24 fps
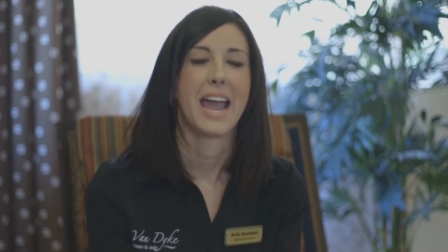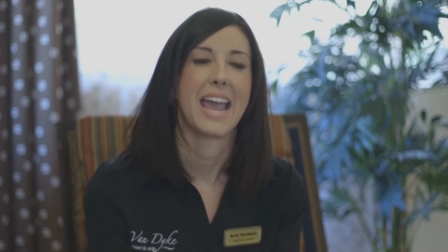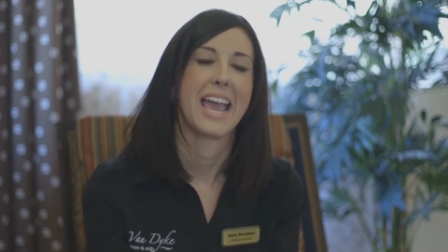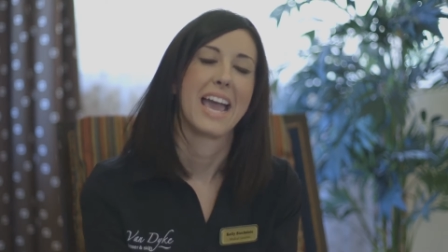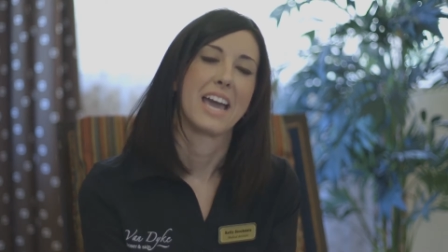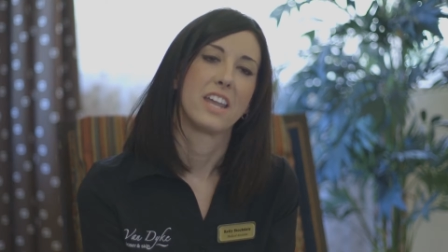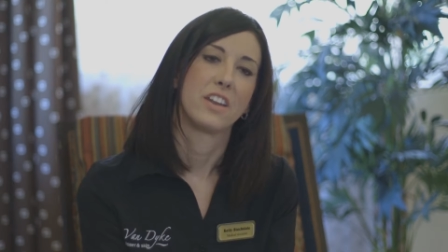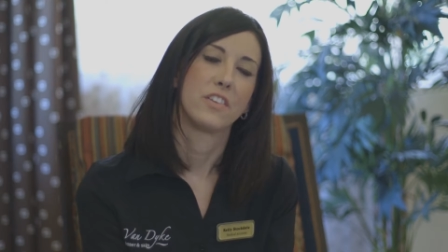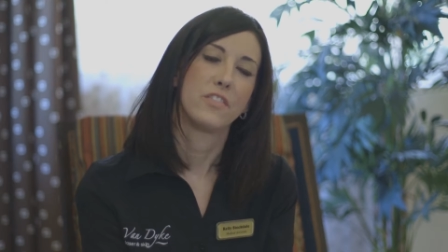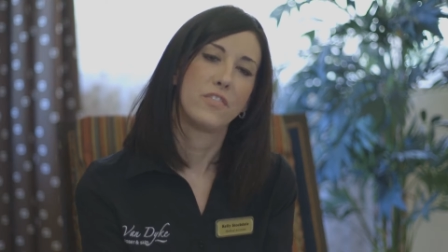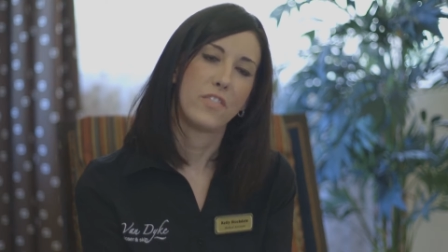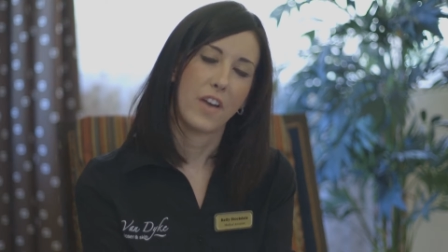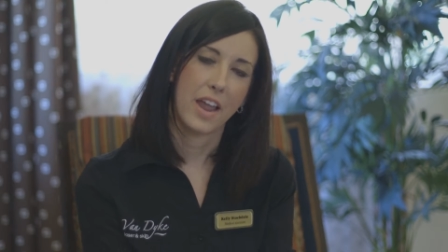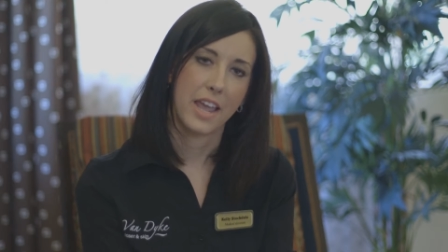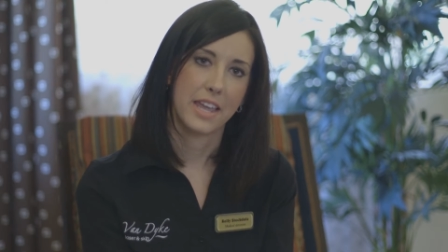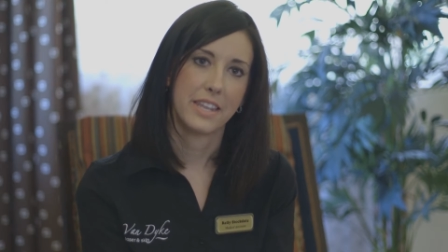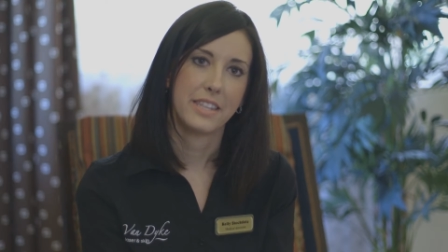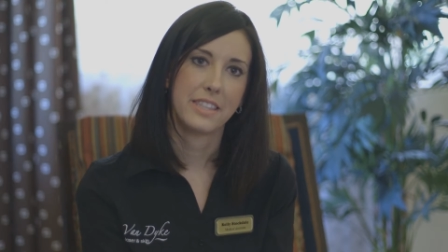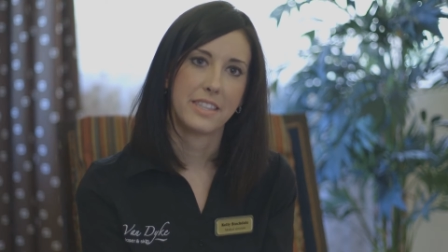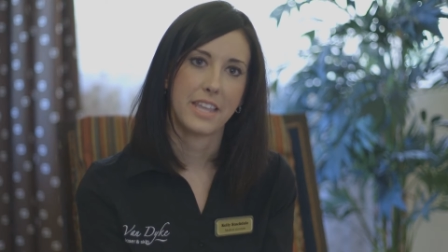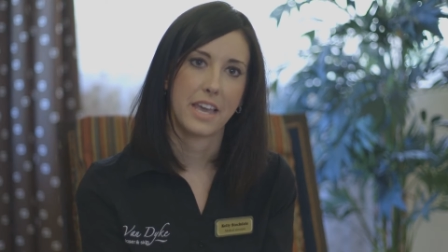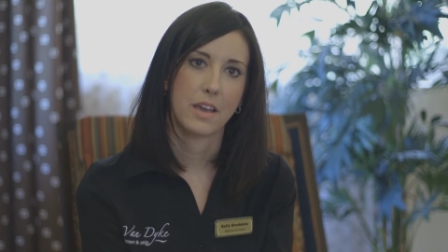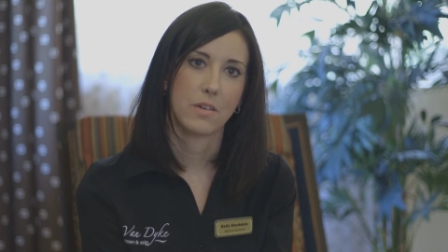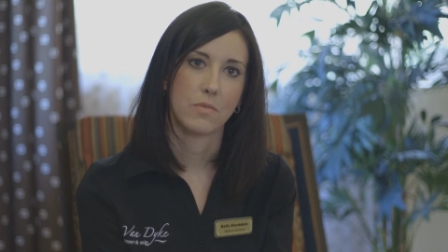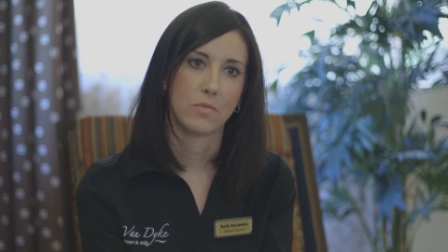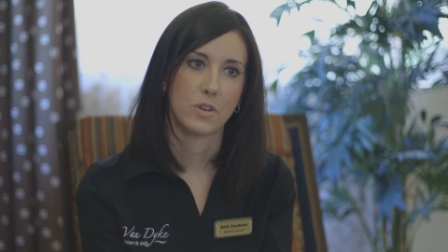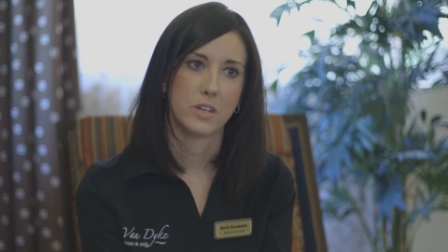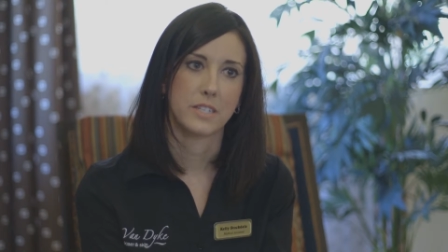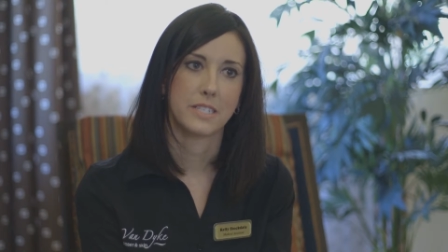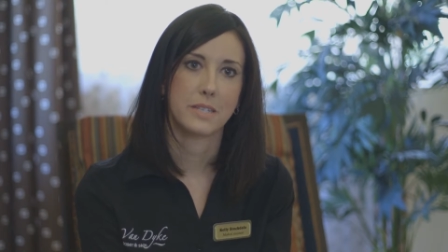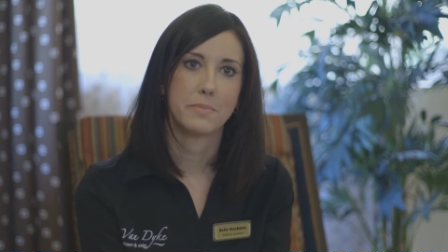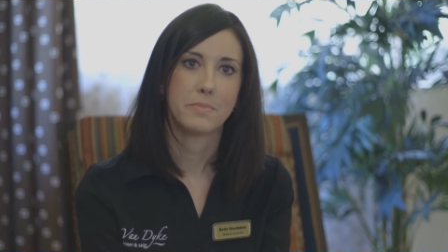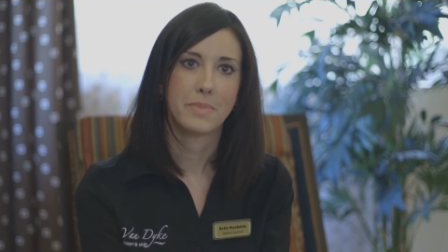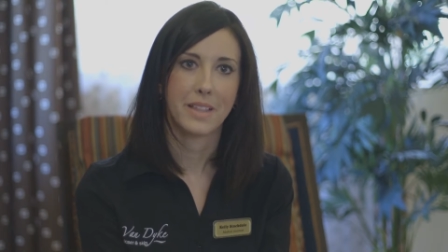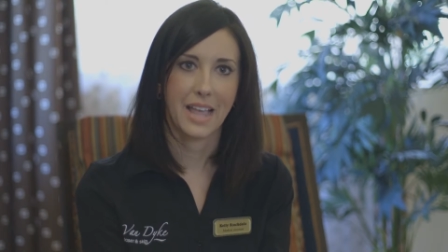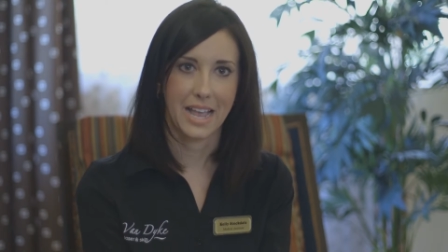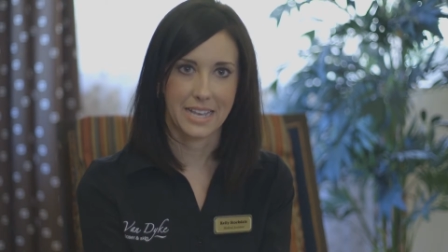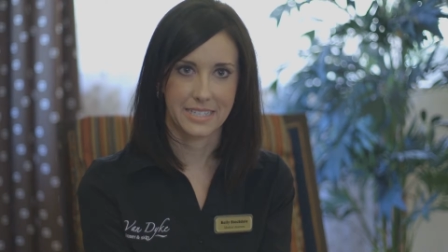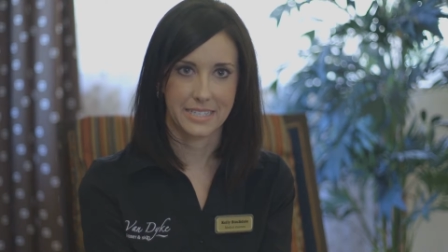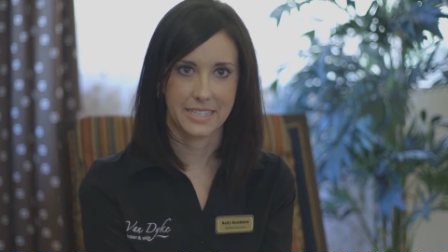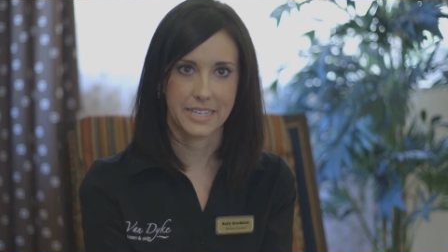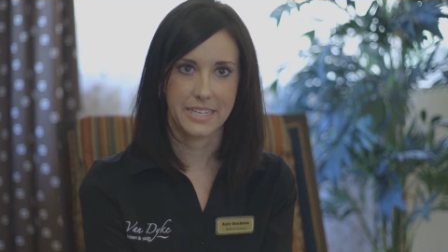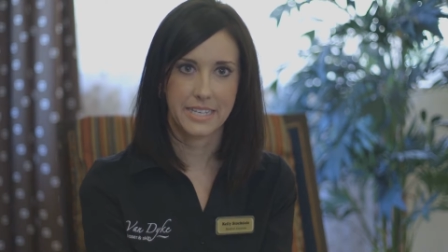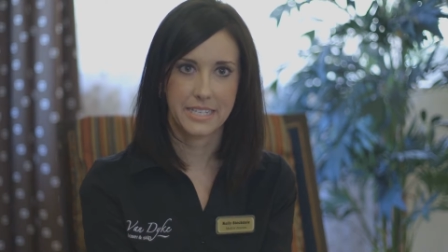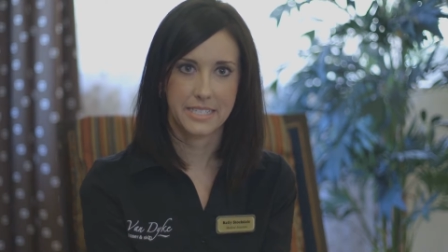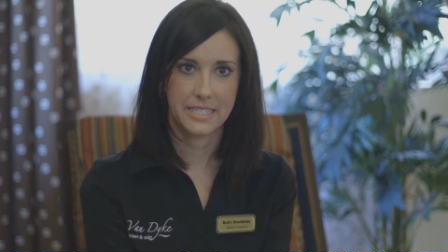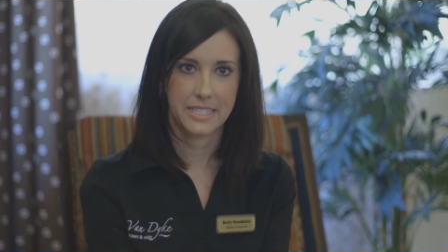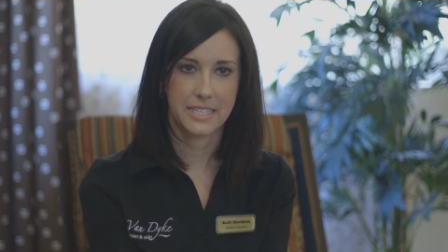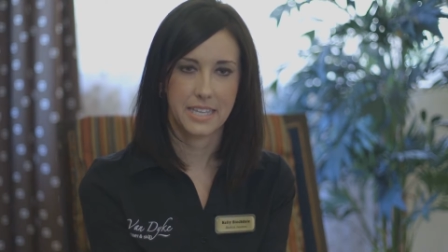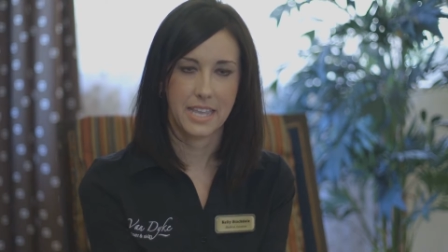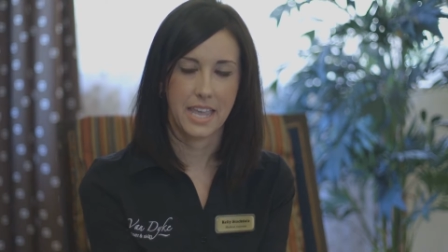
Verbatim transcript: I had a friend that worked in plastics,